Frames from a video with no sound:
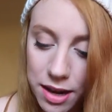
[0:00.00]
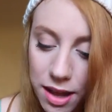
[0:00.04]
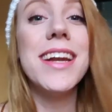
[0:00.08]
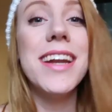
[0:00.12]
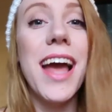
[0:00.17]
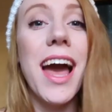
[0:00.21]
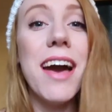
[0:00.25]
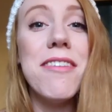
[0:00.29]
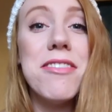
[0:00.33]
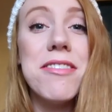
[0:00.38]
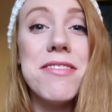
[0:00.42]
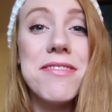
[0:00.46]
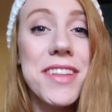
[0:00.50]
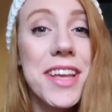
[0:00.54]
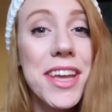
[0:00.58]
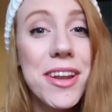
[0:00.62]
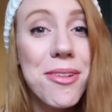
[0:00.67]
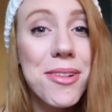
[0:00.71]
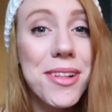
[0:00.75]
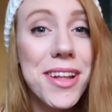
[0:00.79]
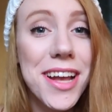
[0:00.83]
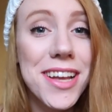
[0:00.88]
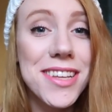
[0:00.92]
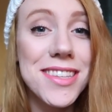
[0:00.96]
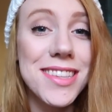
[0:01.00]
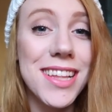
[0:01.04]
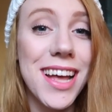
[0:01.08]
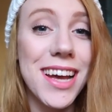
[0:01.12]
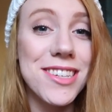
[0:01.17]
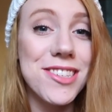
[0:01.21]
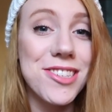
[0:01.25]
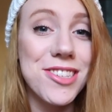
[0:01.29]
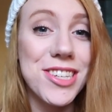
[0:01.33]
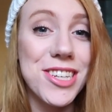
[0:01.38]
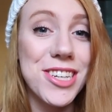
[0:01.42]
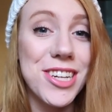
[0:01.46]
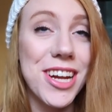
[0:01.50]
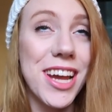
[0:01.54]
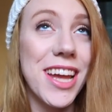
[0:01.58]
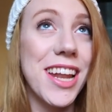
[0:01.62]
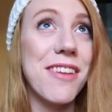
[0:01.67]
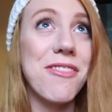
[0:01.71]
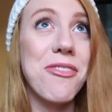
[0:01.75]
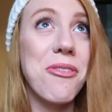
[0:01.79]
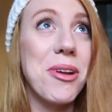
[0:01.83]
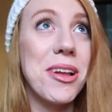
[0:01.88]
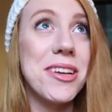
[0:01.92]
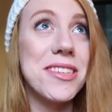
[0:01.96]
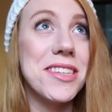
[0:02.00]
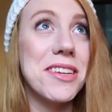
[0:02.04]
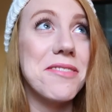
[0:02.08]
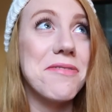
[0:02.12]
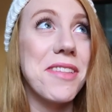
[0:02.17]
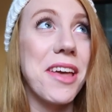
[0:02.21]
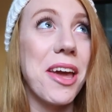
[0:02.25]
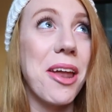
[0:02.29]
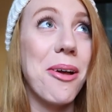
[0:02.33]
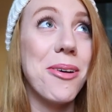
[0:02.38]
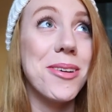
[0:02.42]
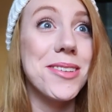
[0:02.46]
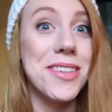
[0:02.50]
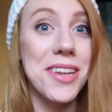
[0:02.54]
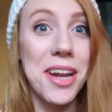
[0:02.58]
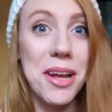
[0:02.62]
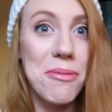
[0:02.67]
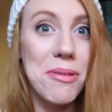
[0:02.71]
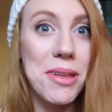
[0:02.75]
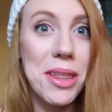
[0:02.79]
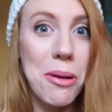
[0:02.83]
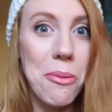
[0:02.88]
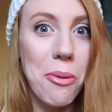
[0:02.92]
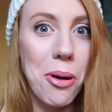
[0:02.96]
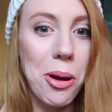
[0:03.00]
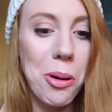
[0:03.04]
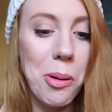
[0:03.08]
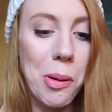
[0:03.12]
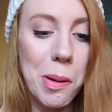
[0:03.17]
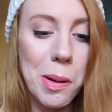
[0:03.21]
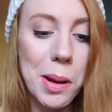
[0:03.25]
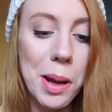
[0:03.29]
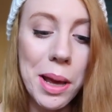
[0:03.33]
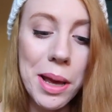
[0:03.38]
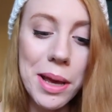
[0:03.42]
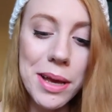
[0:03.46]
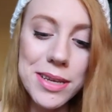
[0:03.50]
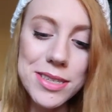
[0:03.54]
I didn't have a flannel last year and everyone else had flannels and I really wanted one